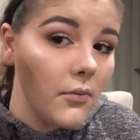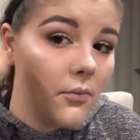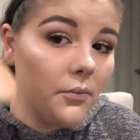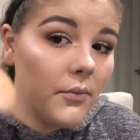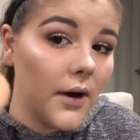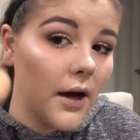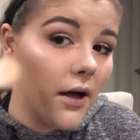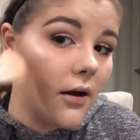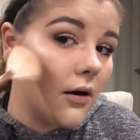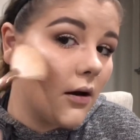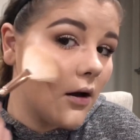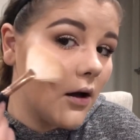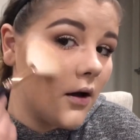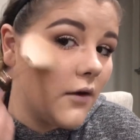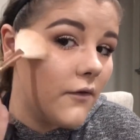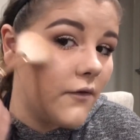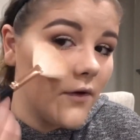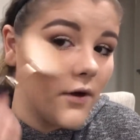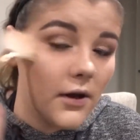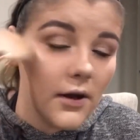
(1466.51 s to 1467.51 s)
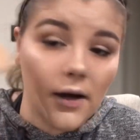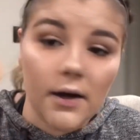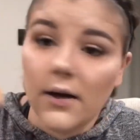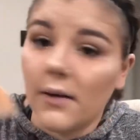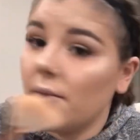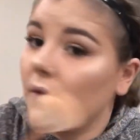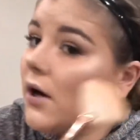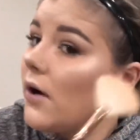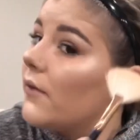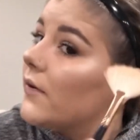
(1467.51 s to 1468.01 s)
but I feel like
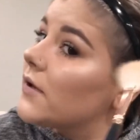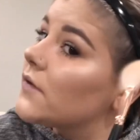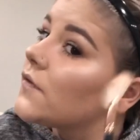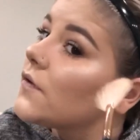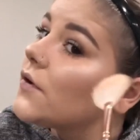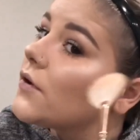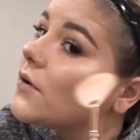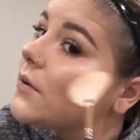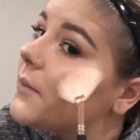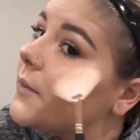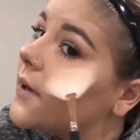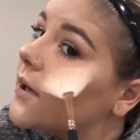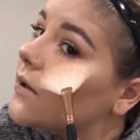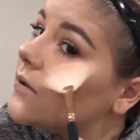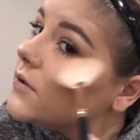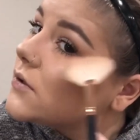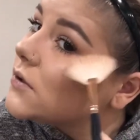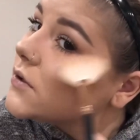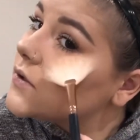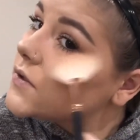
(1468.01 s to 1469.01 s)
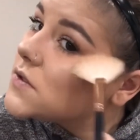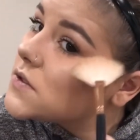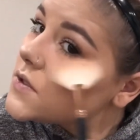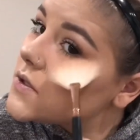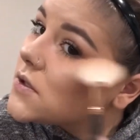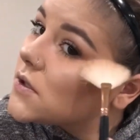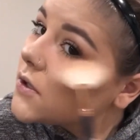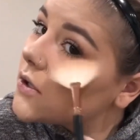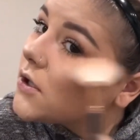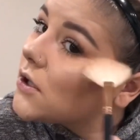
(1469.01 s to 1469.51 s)
I'm going to, because
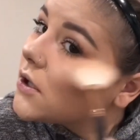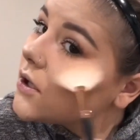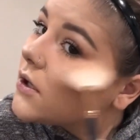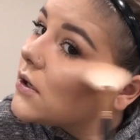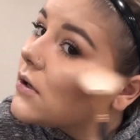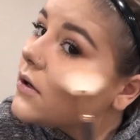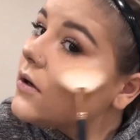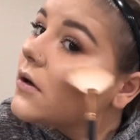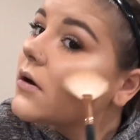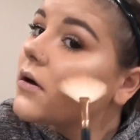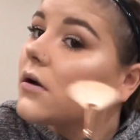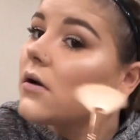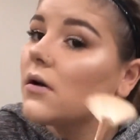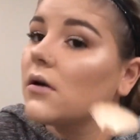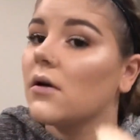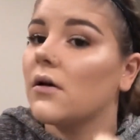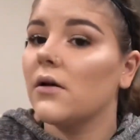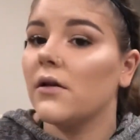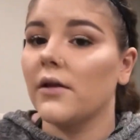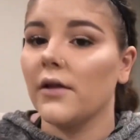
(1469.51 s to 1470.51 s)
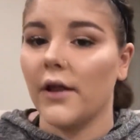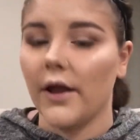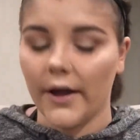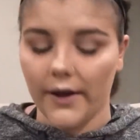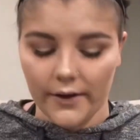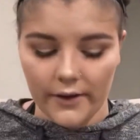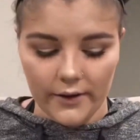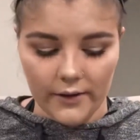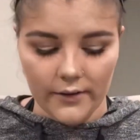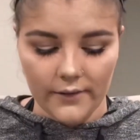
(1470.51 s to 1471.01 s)

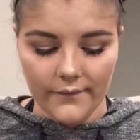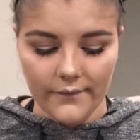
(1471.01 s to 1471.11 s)
like,